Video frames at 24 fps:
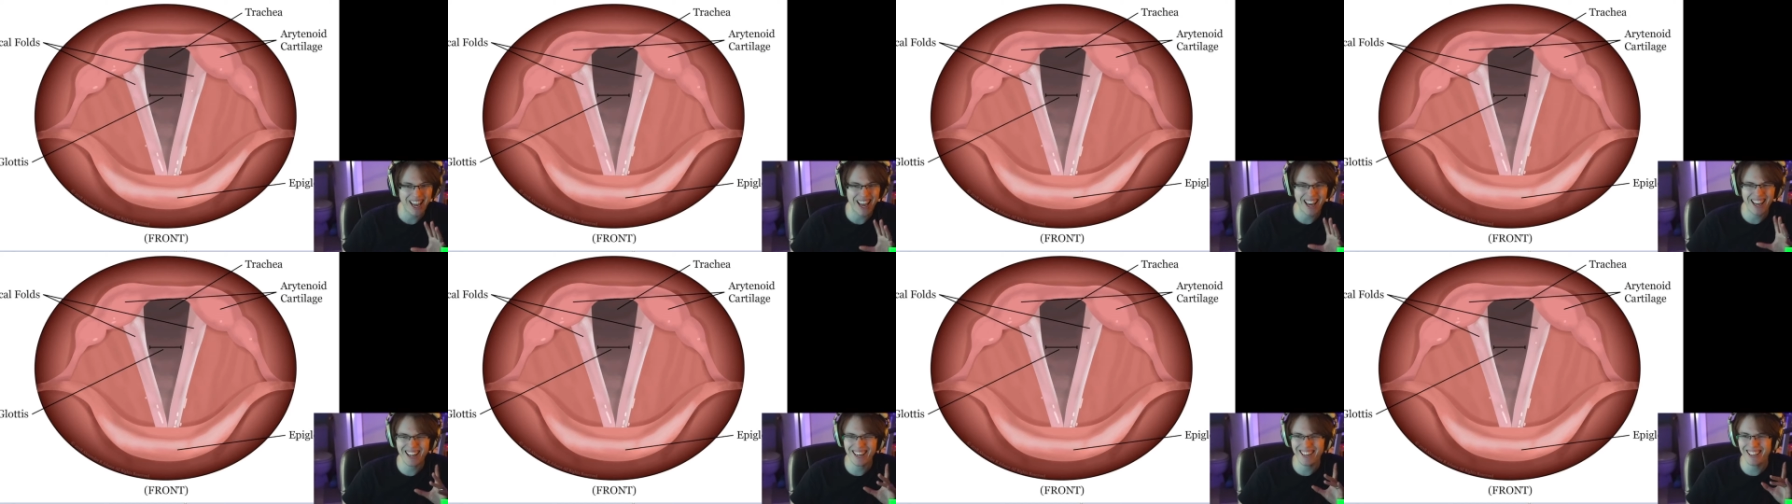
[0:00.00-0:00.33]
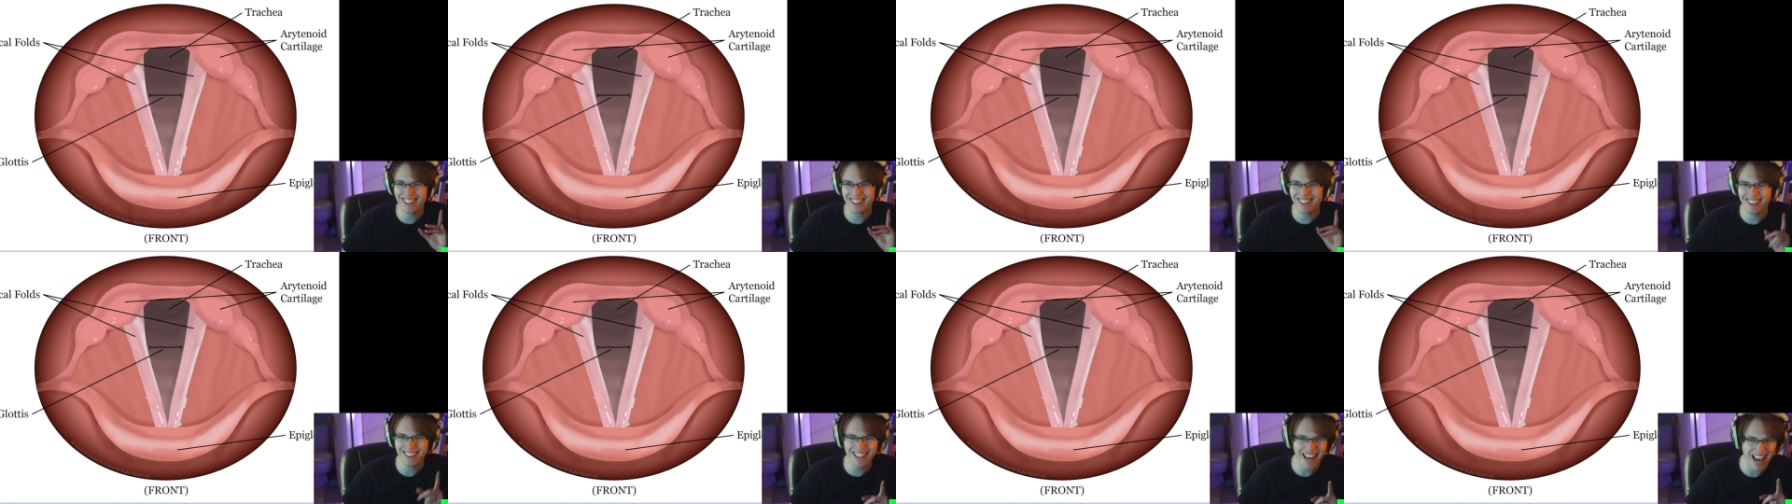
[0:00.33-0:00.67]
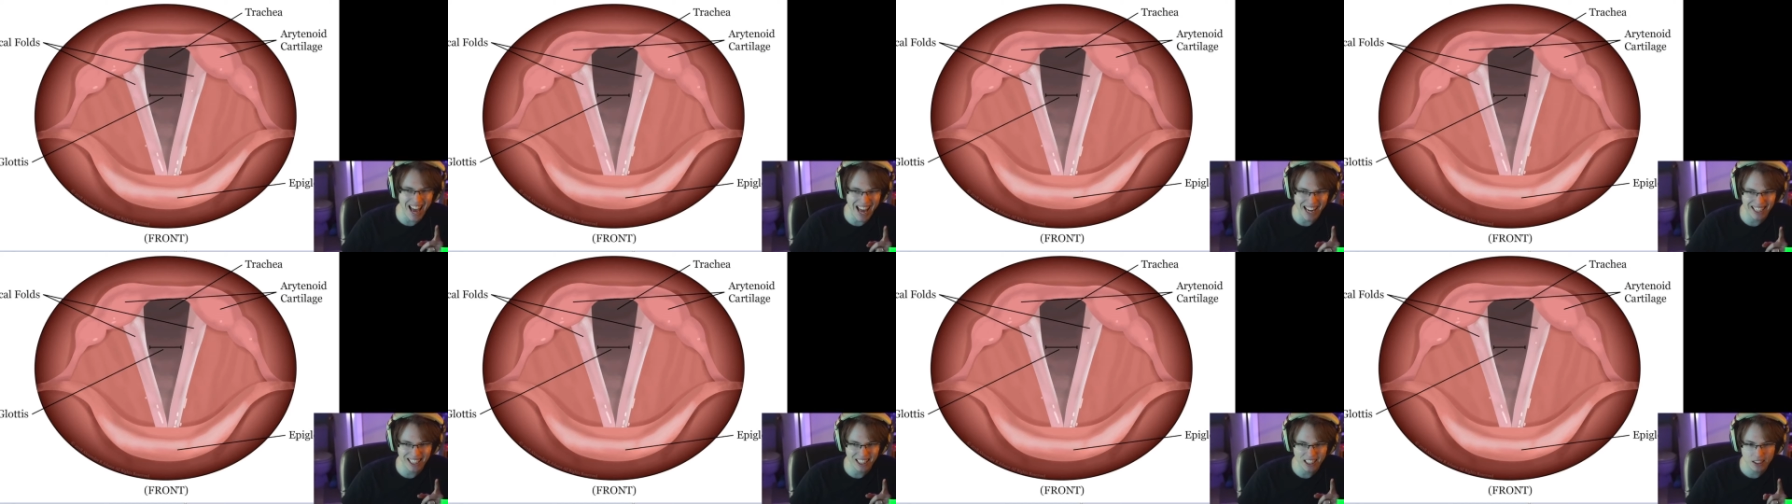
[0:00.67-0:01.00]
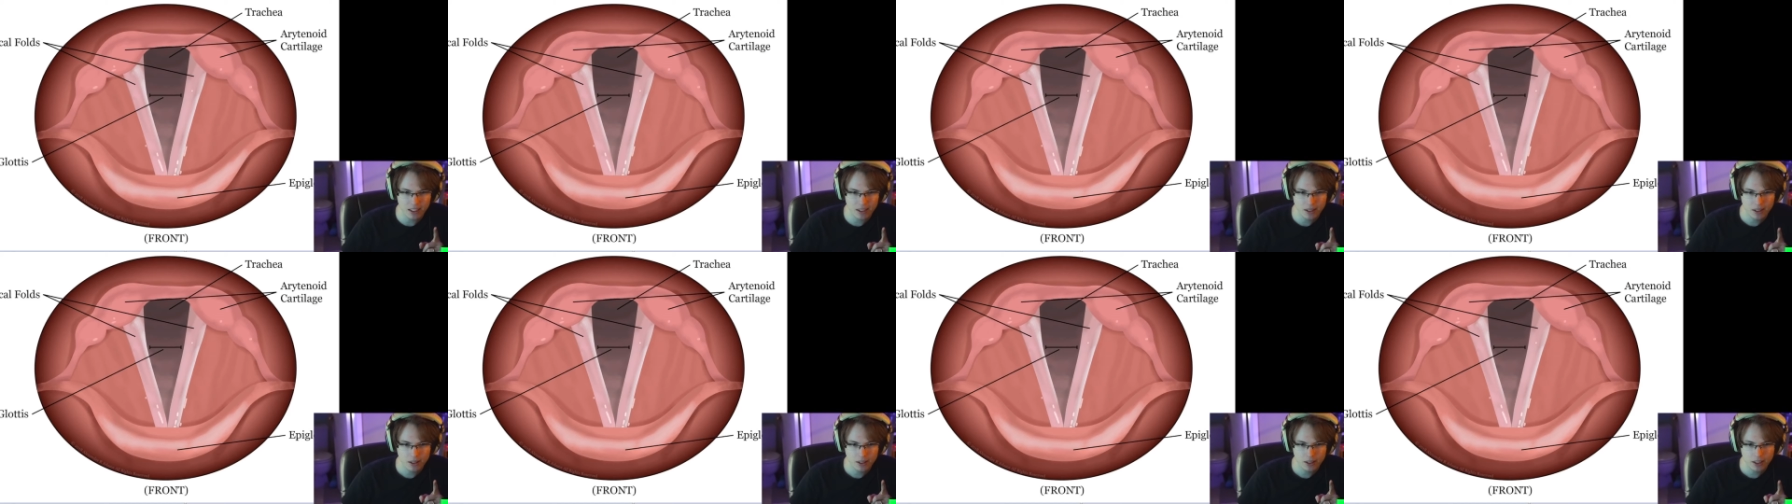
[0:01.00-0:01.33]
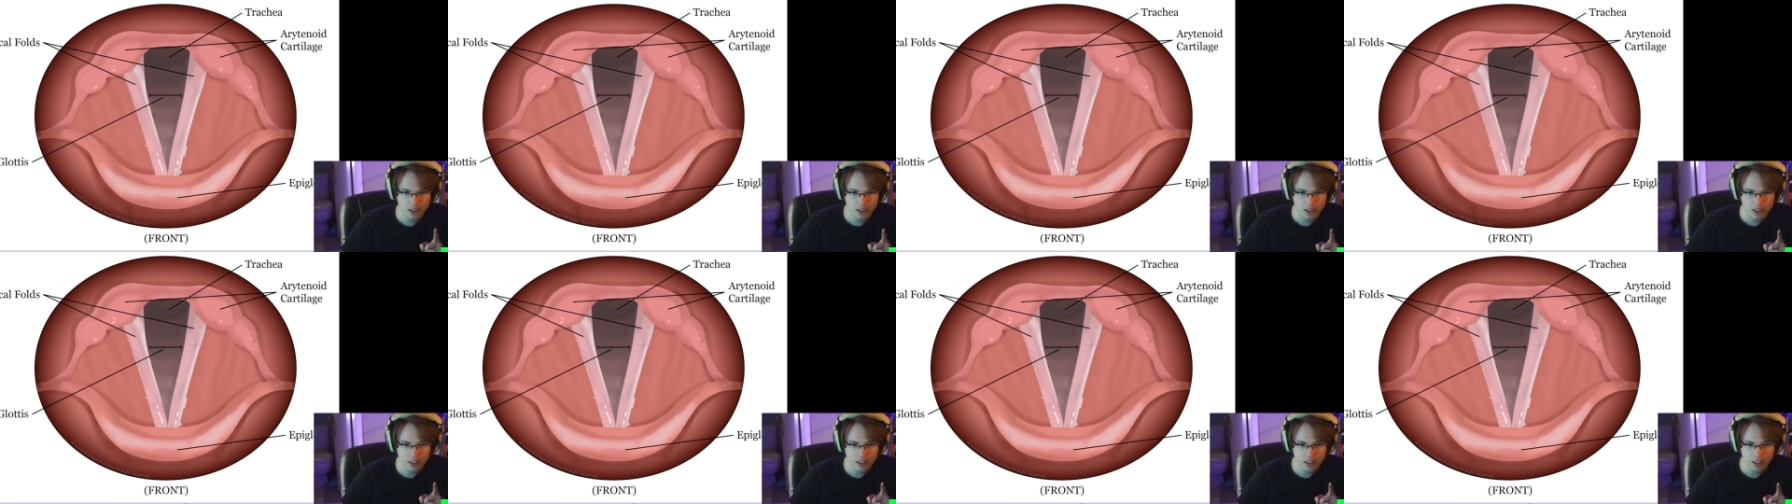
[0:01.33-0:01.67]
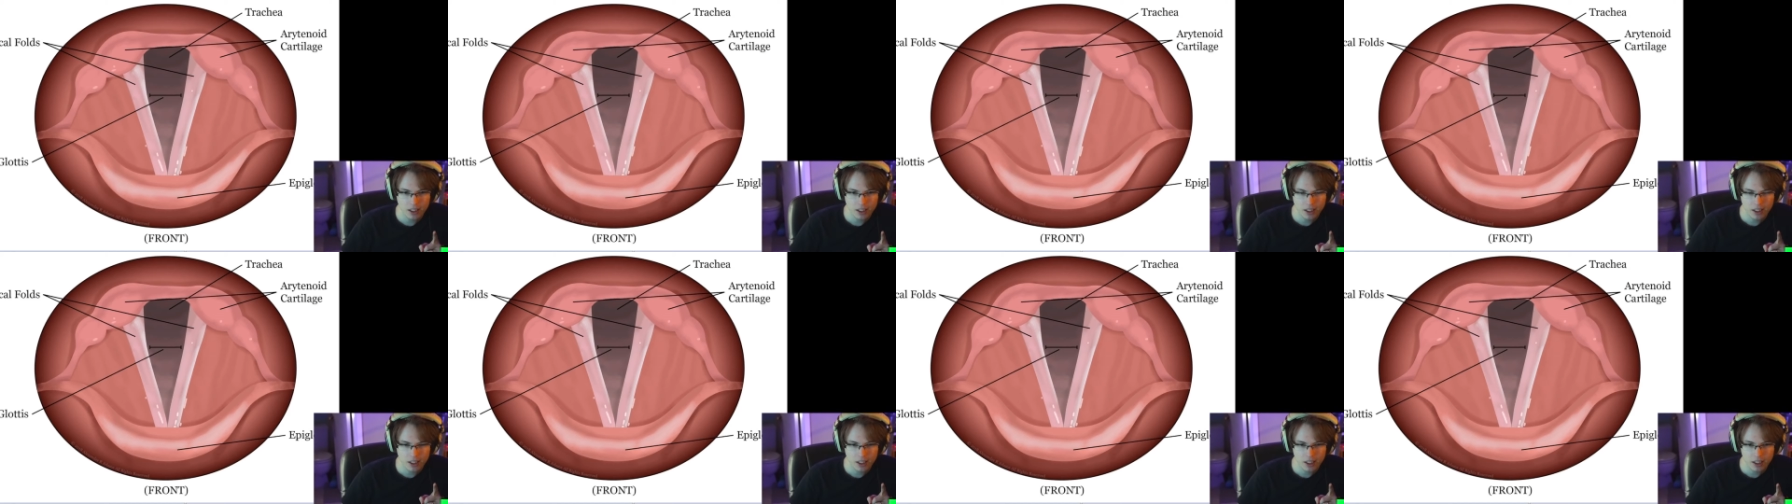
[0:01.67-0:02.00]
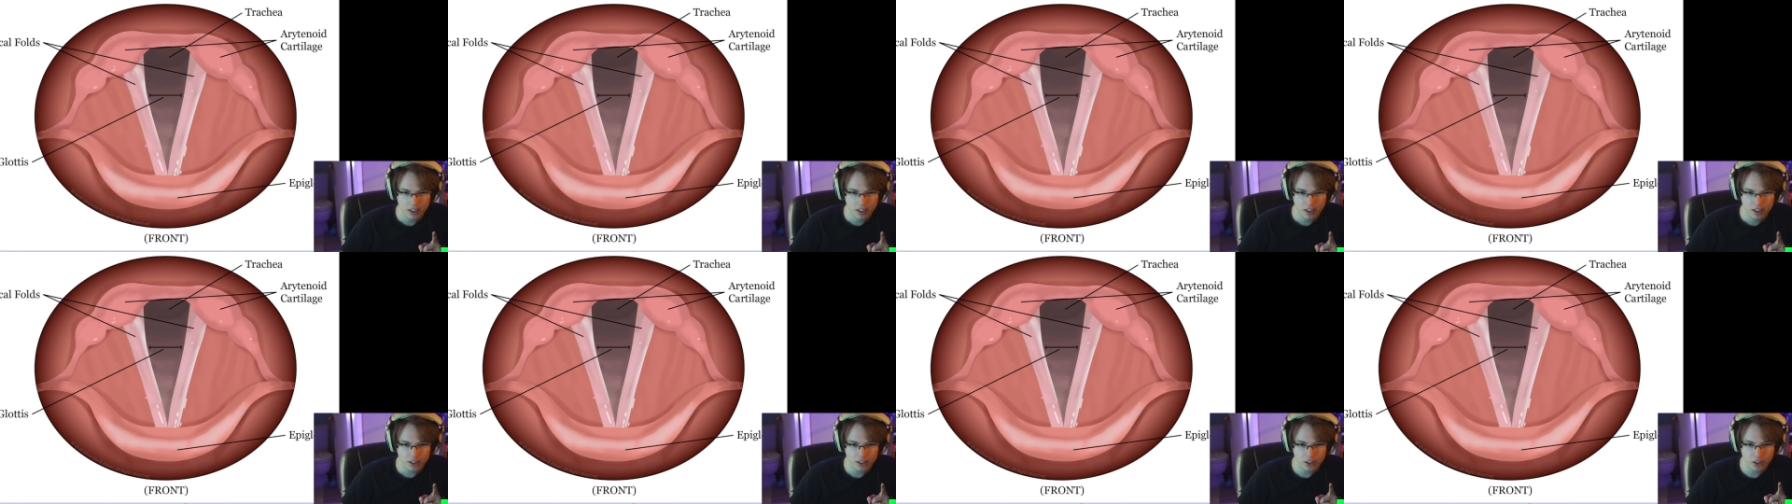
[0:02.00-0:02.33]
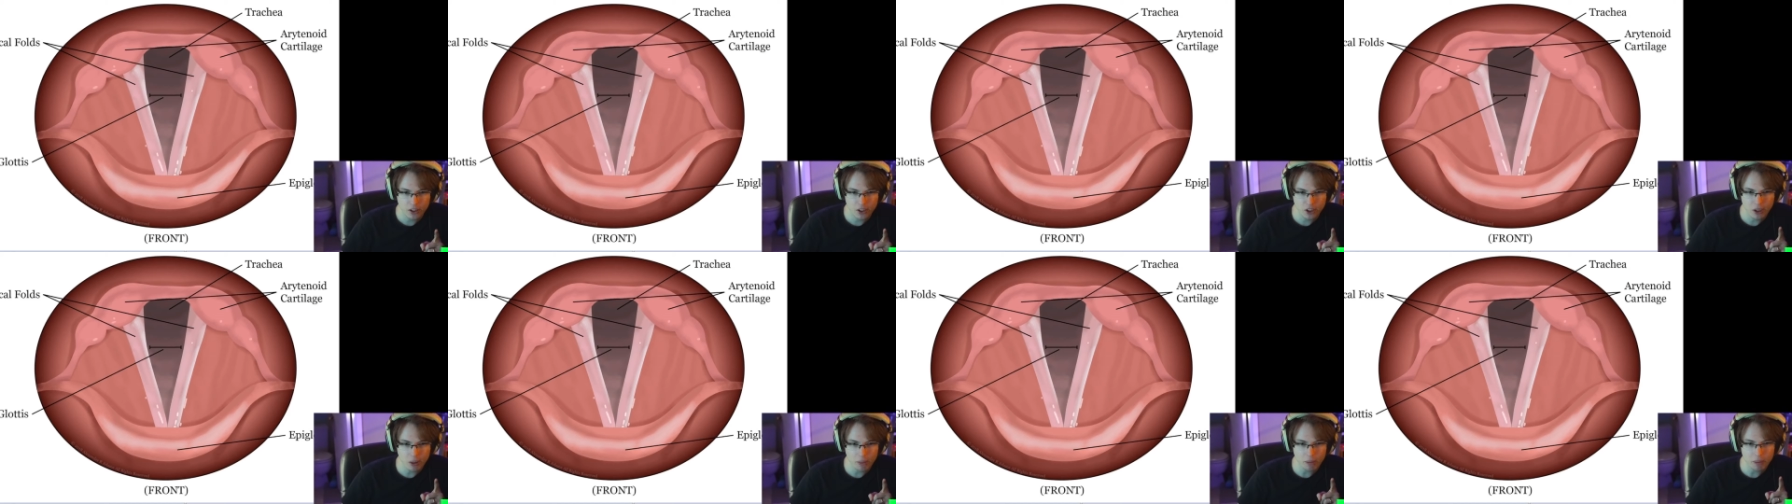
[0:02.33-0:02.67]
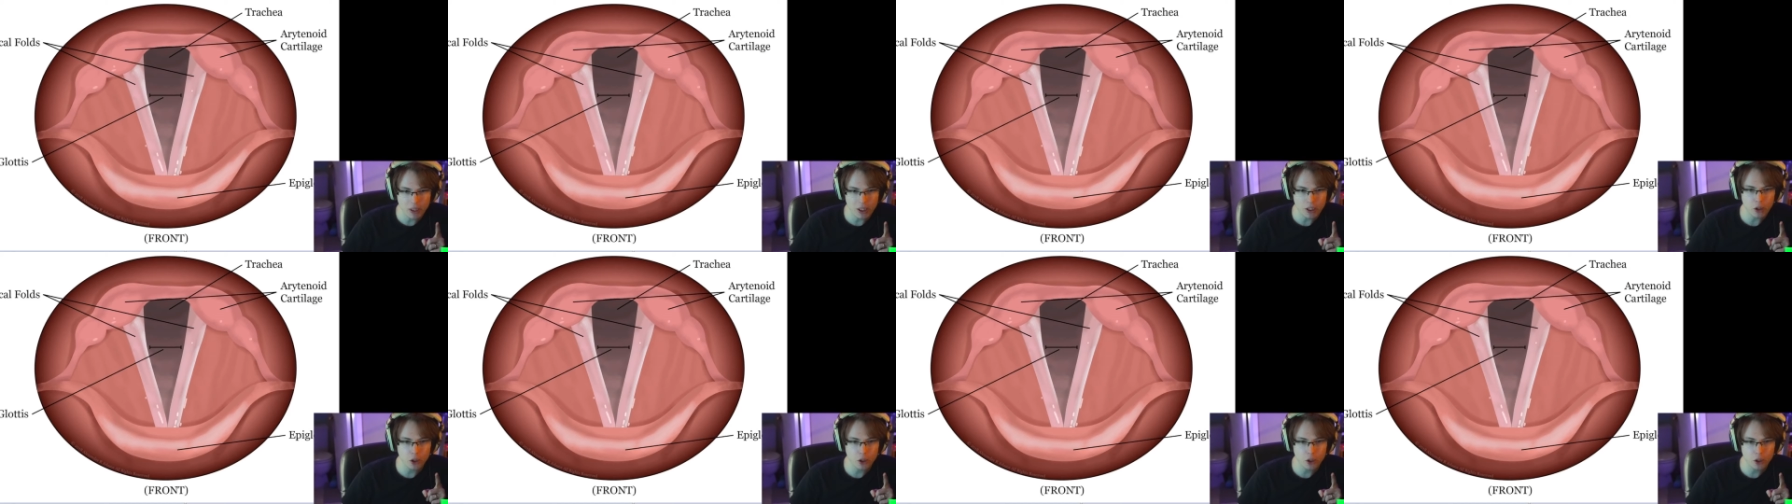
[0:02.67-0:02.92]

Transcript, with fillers: and then does something